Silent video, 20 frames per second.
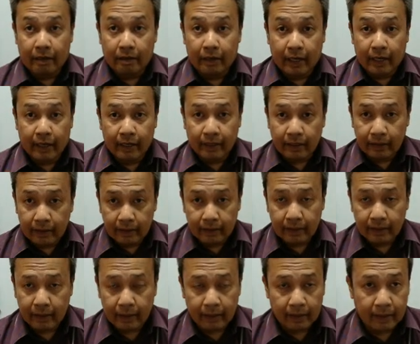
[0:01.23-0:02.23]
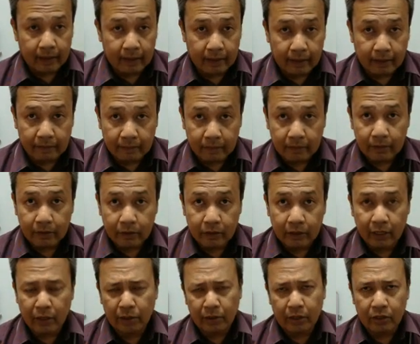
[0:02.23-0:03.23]
again.
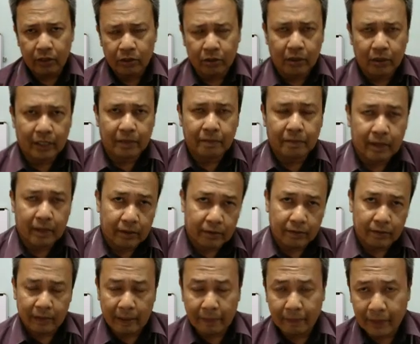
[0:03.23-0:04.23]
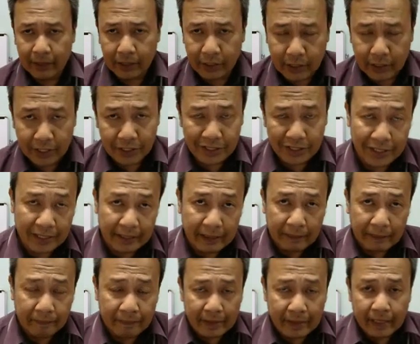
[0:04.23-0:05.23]
Today we're going to talk about
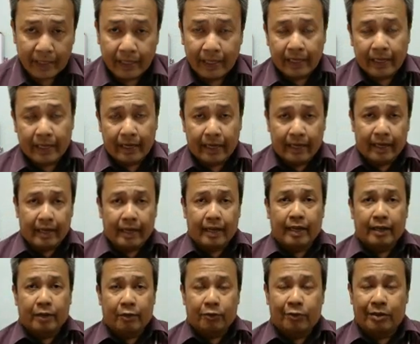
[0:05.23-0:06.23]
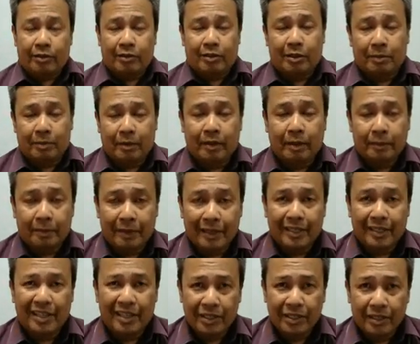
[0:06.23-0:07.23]
replication, and if we talk about
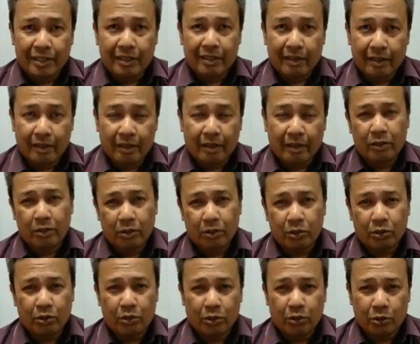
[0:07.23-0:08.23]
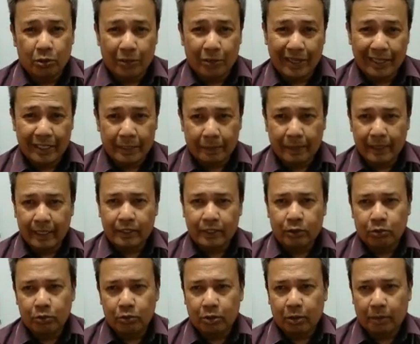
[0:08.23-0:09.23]
replication, there are two
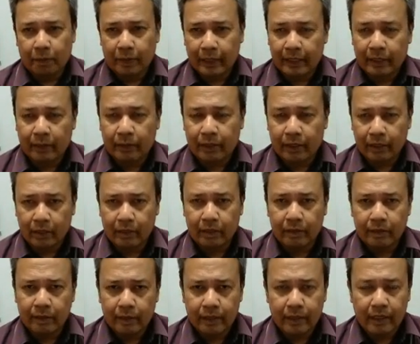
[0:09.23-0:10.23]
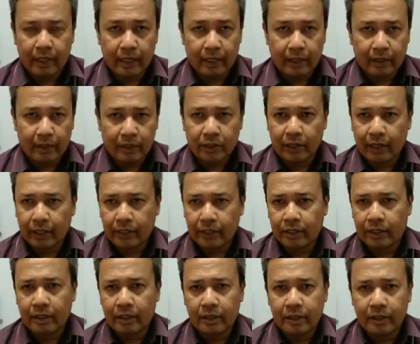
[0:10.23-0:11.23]
topics that we're going to see in these
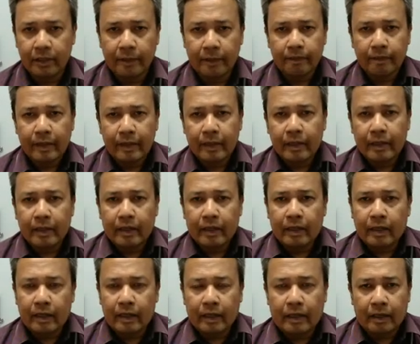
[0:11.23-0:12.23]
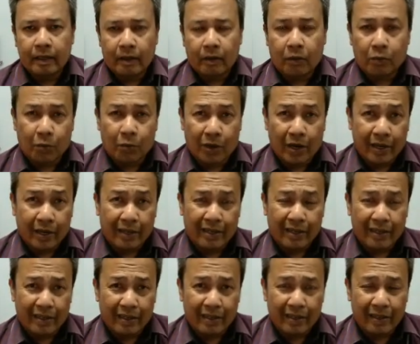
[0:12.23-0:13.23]
lectures.
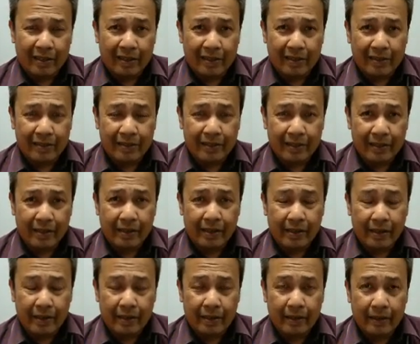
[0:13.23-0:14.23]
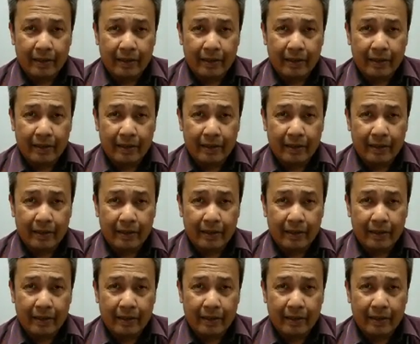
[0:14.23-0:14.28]
One is the